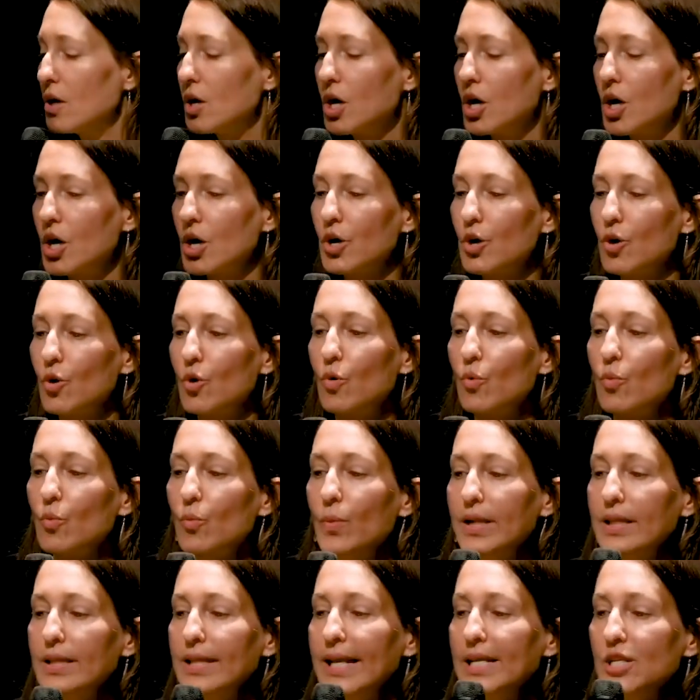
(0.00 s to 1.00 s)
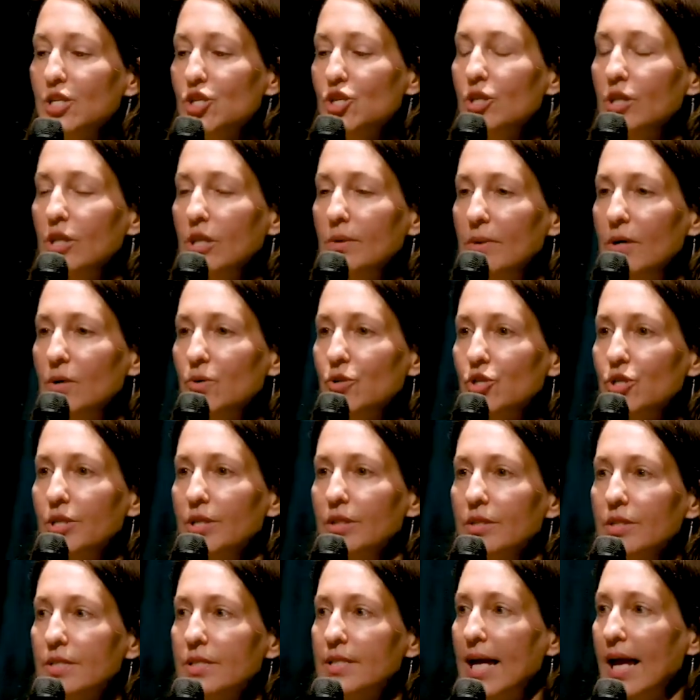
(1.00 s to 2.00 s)
are relational
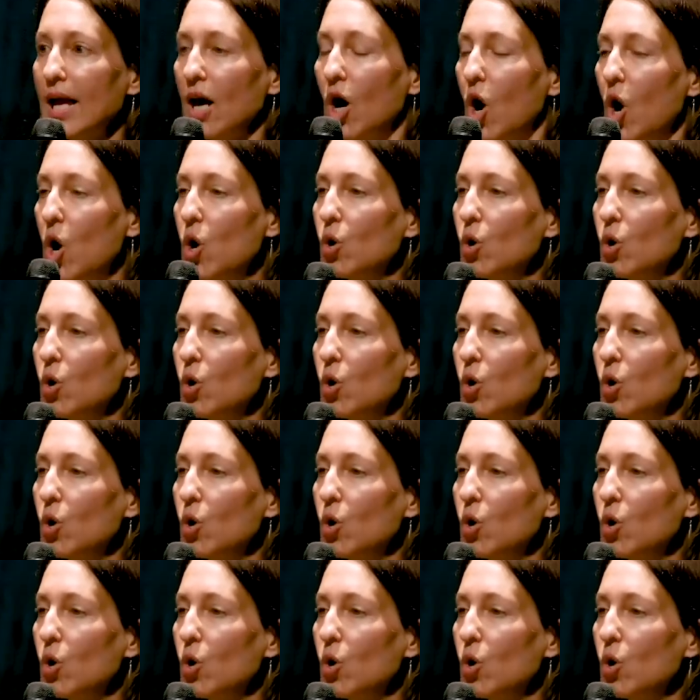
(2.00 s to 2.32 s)
emotions. They